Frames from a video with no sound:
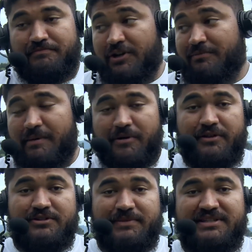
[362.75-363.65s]
you know, my
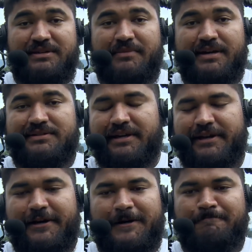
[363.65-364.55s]
brothers, my teammates.
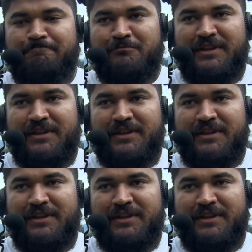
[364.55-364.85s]
And um,